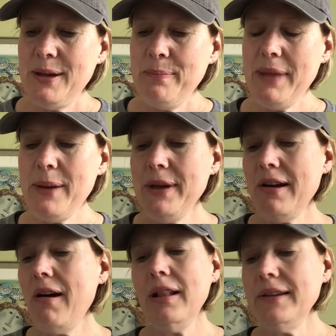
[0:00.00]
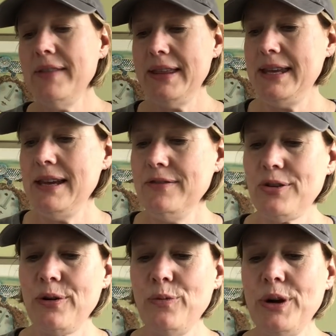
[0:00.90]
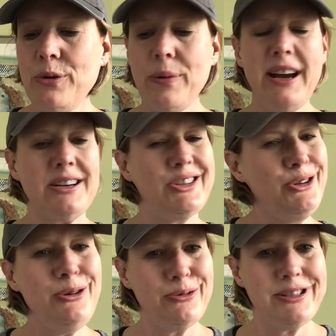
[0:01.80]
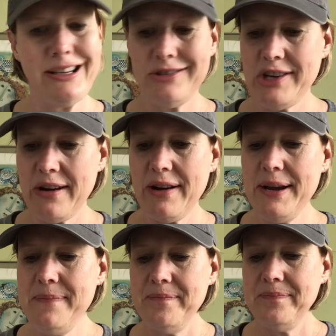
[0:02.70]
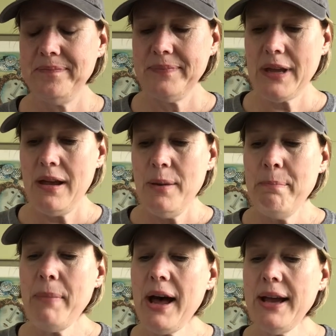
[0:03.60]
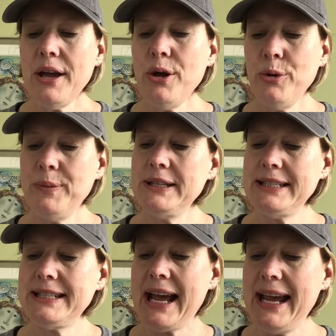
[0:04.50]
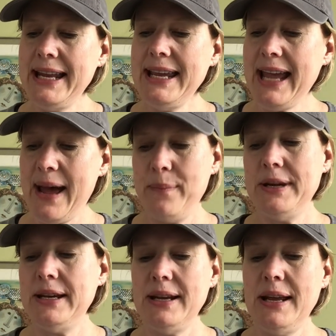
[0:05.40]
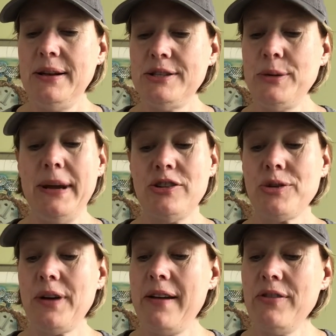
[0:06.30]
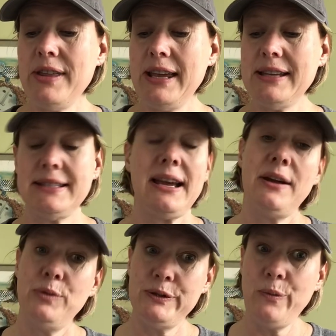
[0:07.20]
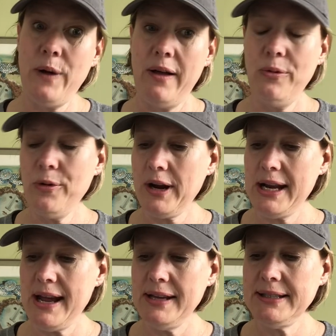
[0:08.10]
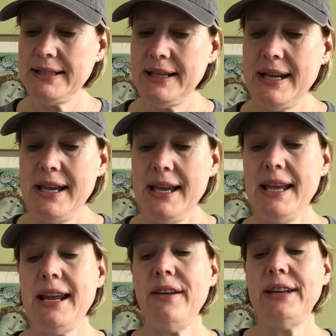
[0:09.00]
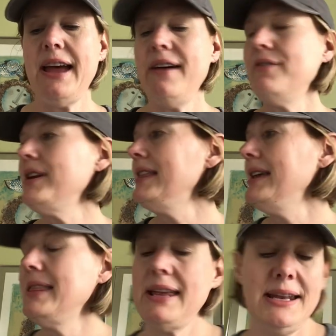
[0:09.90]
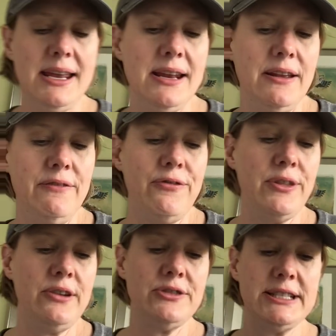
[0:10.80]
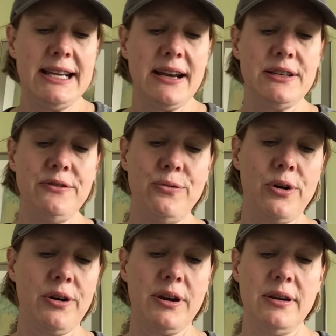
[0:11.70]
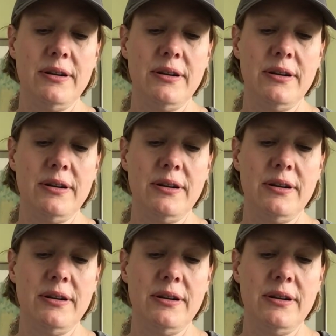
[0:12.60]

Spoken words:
Maybe all of the thieves are on winter break too, said Jerry. Maya opened a tidy cabinet to make sure everything inside was well organized. It held everything they needed for their detective work.